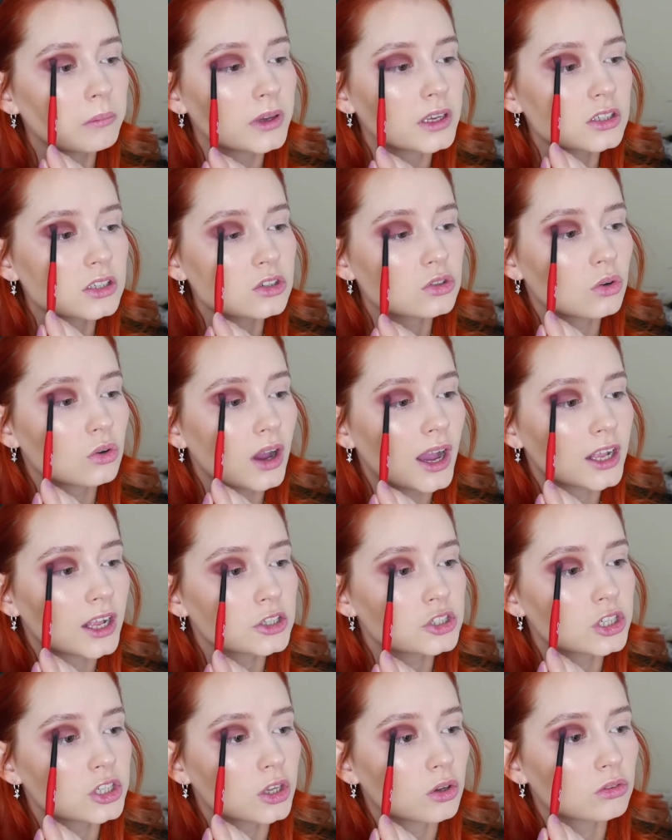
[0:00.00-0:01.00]
but it's not
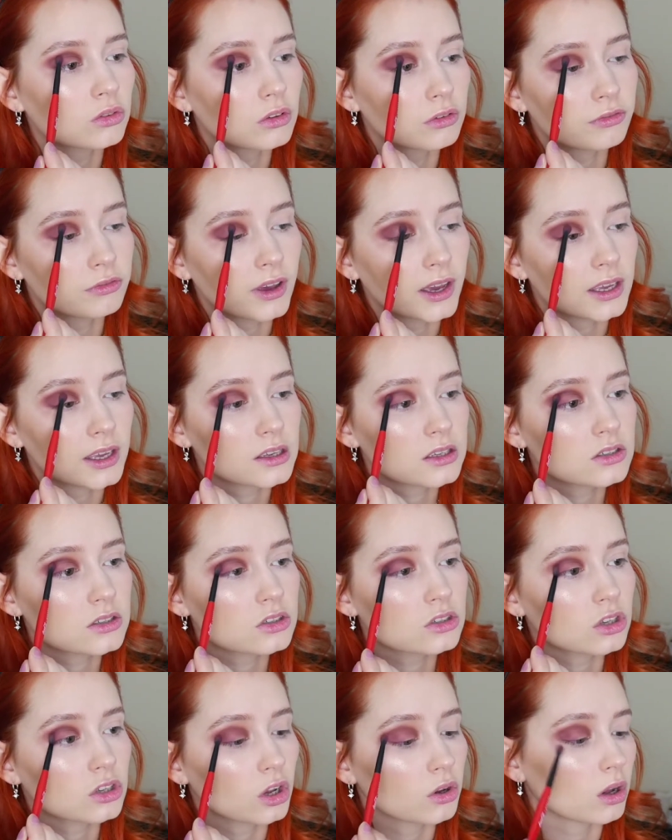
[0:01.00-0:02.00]
actually on the face,
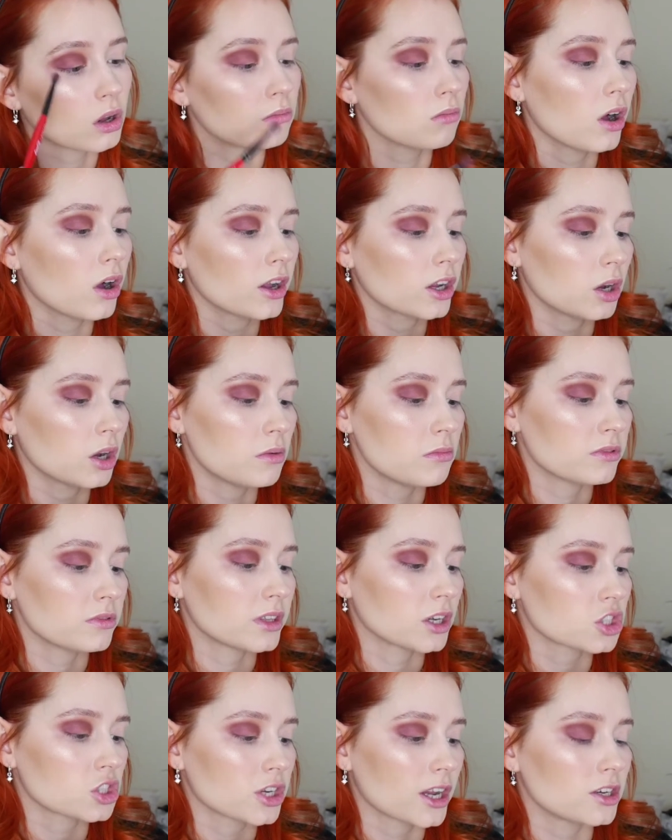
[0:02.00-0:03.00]
so I might go in with
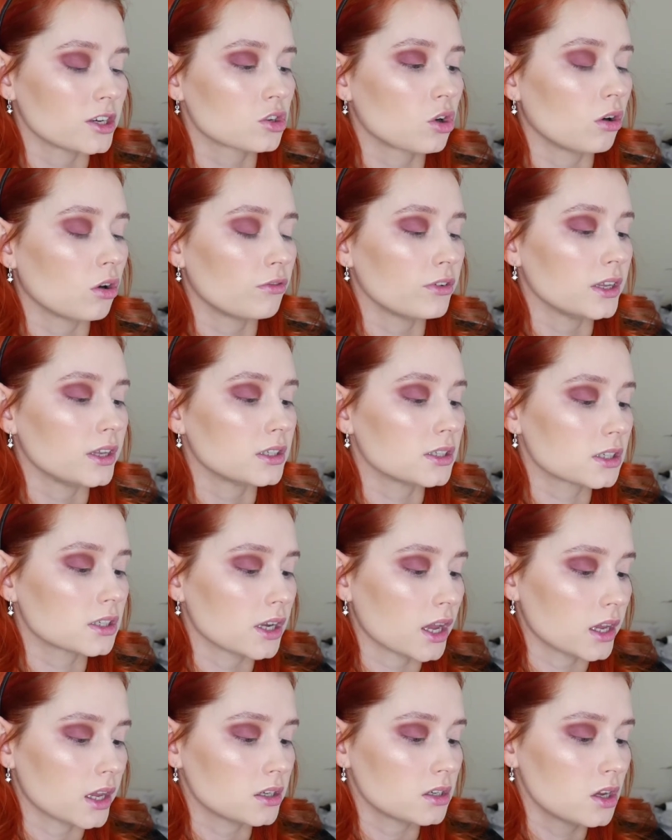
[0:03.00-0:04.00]
that shade Coffee
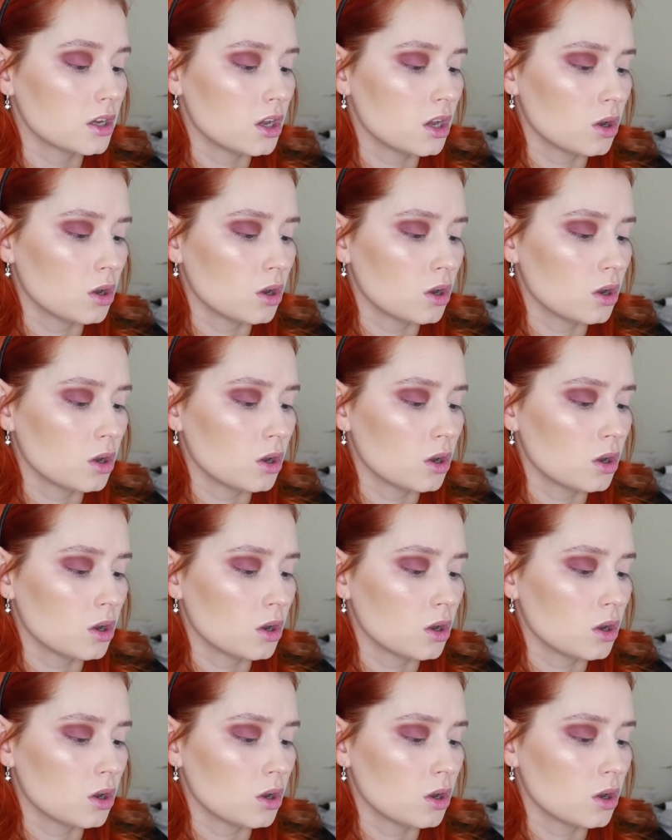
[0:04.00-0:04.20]
instead,